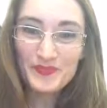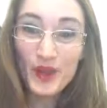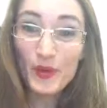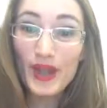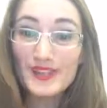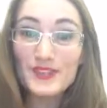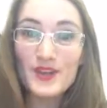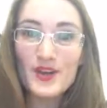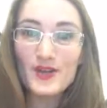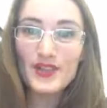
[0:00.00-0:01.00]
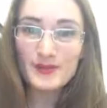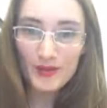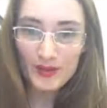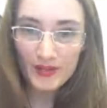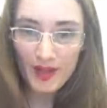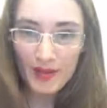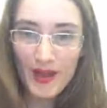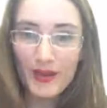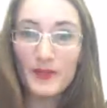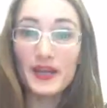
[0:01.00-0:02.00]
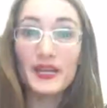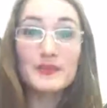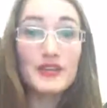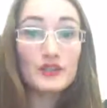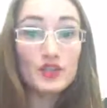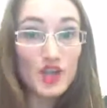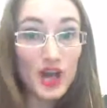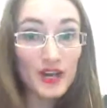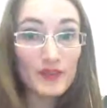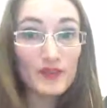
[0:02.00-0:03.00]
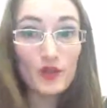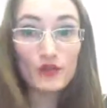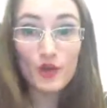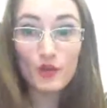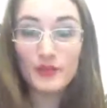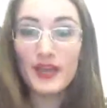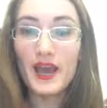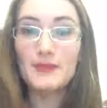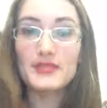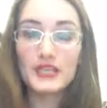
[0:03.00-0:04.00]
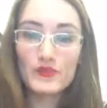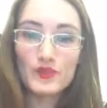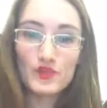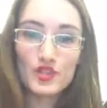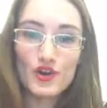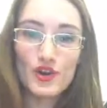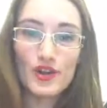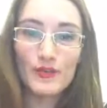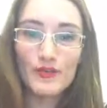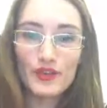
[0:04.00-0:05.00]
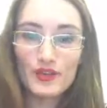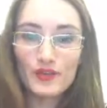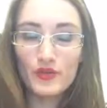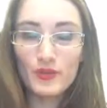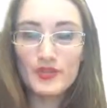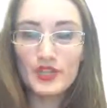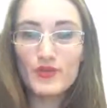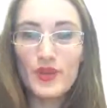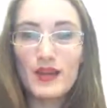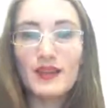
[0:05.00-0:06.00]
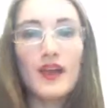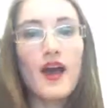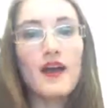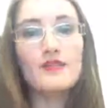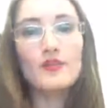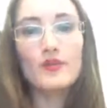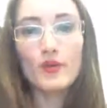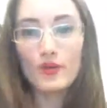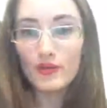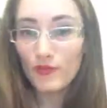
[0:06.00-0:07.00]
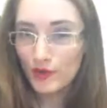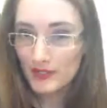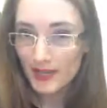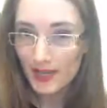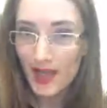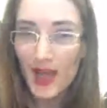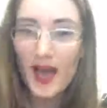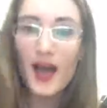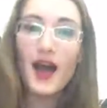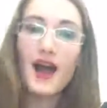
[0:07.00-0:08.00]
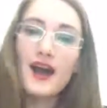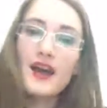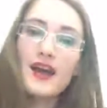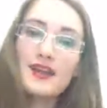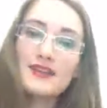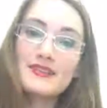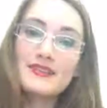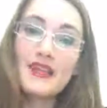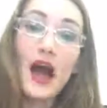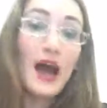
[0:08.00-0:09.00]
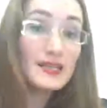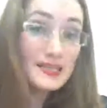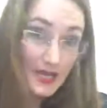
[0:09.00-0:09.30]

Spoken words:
Okay, so that's what we're going to talk about. My name is DrZhana. If you don't know me, I'm a sex researcher and a professor of human sexuality at New York University. I don't